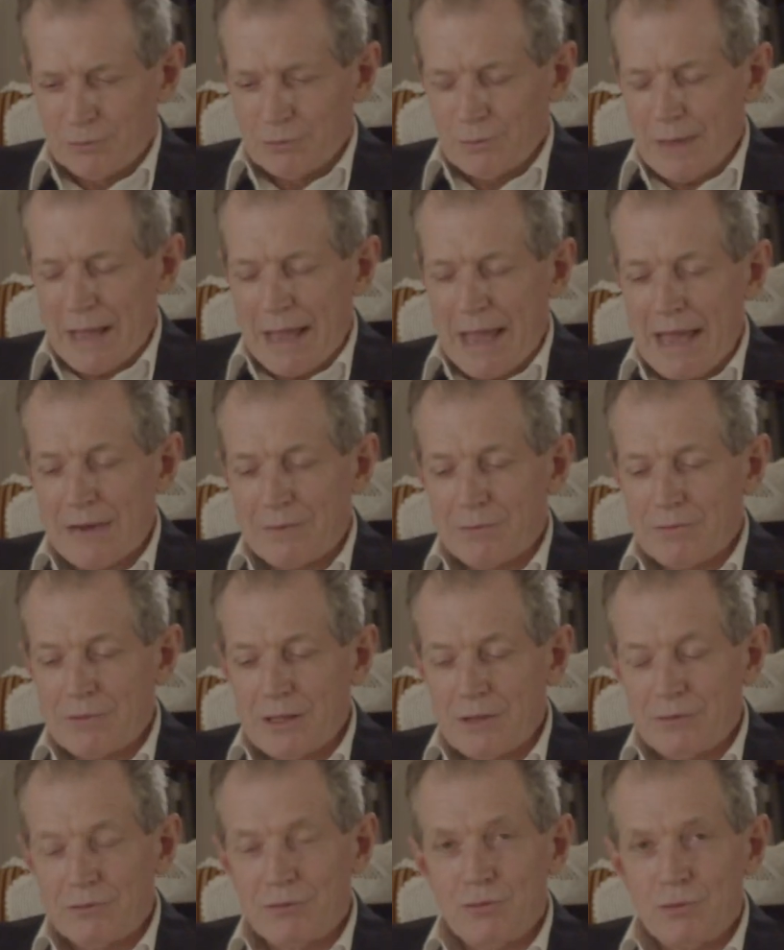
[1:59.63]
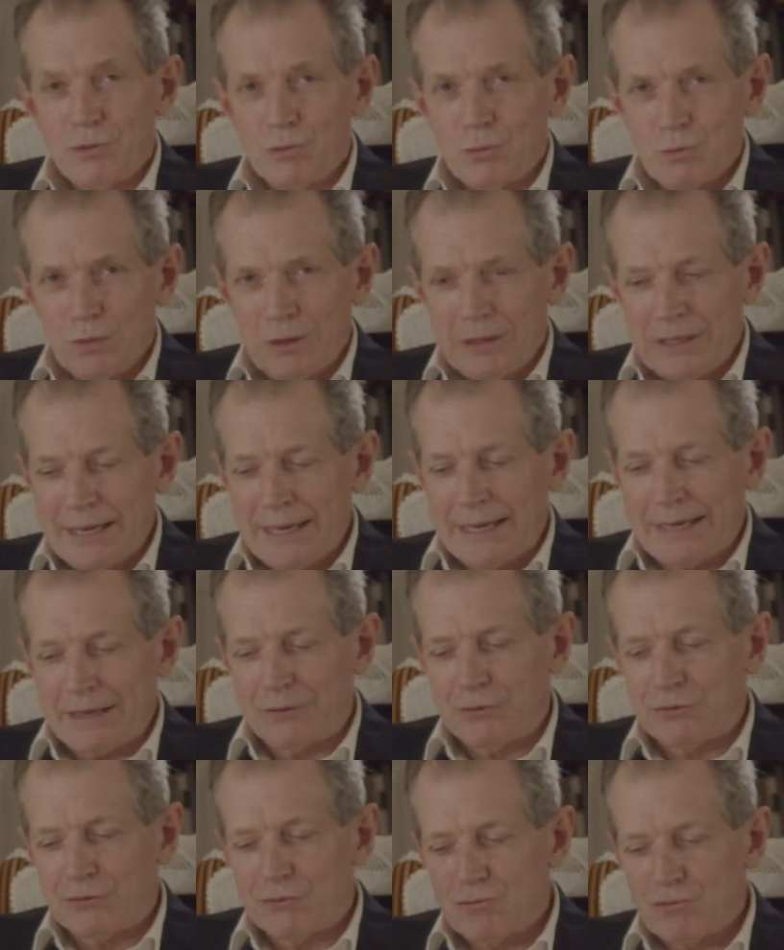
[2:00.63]
to add these new
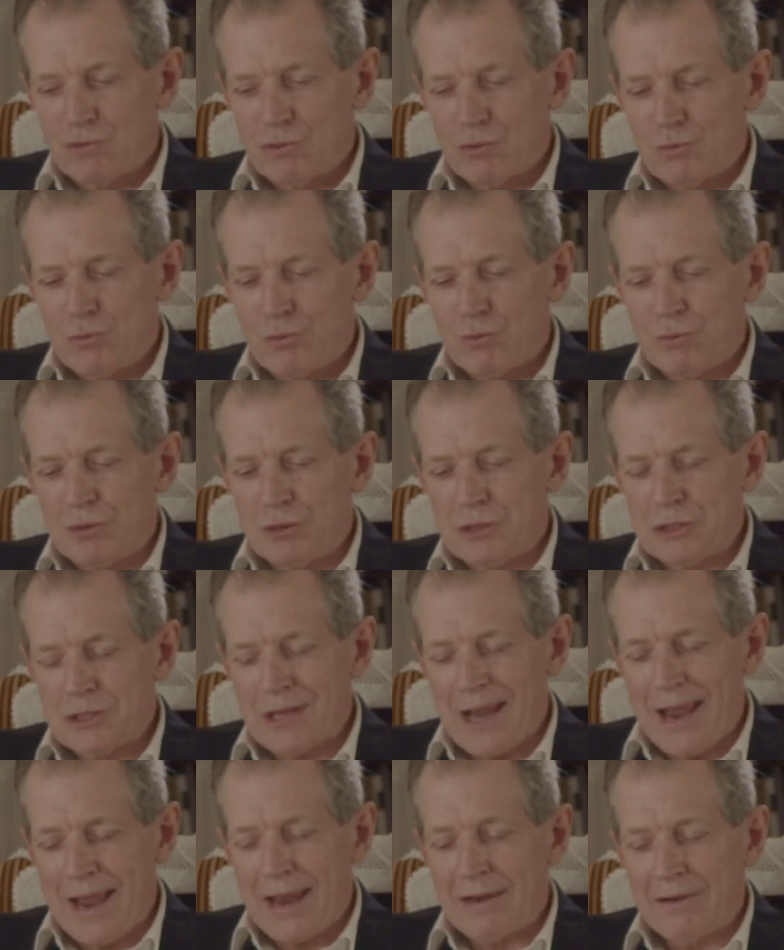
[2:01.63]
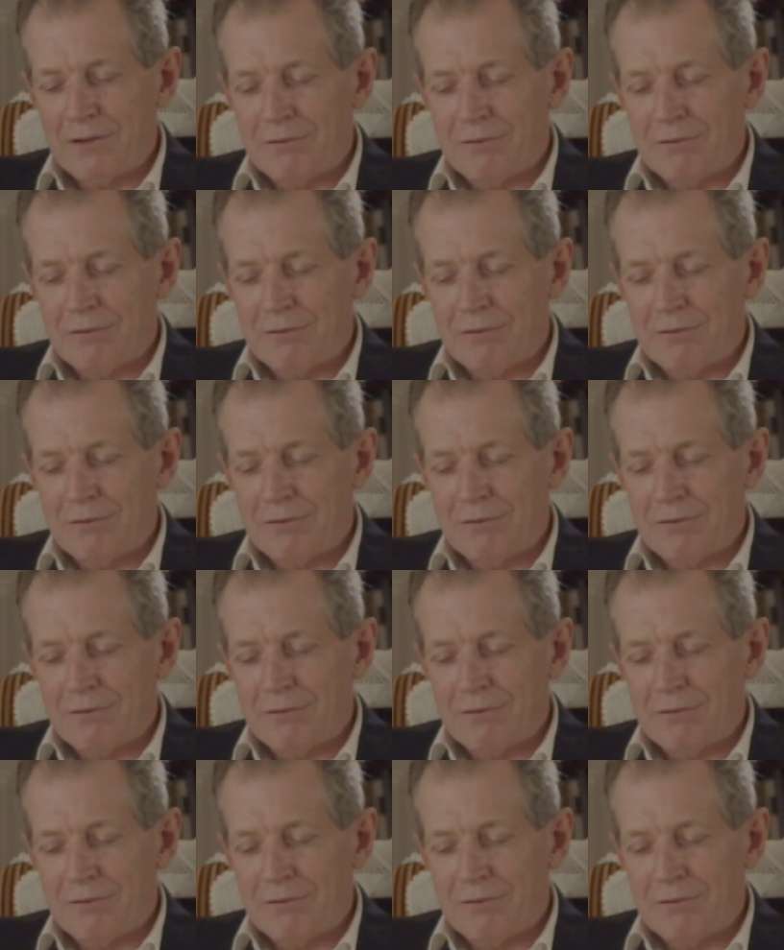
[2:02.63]
links to the chain